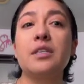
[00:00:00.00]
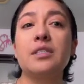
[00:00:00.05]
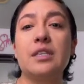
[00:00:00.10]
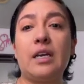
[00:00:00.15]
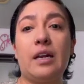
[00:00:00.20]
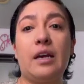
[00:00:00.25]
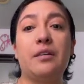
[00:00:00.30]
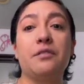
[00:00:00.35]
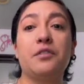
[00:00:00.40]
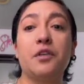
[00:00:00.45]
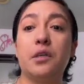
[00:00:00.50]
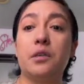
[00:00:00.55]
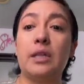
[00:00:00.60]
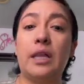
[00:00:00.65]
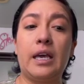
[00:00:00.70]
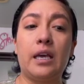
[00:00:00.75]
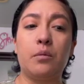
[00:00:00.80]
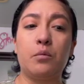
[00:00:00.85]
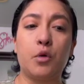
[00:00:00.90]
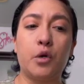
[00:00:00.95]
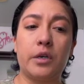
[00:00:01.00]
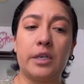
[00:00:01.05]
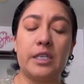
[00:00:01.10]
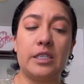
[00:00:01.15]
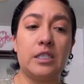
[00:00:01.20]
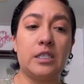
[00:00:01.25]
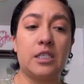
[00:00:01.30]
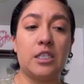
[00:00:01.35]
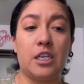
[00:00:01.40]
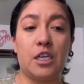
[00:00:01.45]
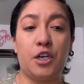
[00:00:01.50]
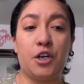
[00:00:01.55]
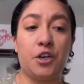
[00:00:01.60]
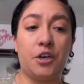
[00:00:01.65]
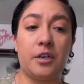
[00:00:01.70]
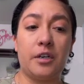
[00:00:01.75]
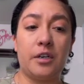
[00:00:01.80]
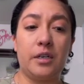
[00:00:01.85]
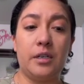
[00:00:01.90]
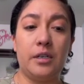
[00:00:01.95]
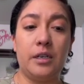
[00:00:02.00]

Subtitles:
I feel like more insecure.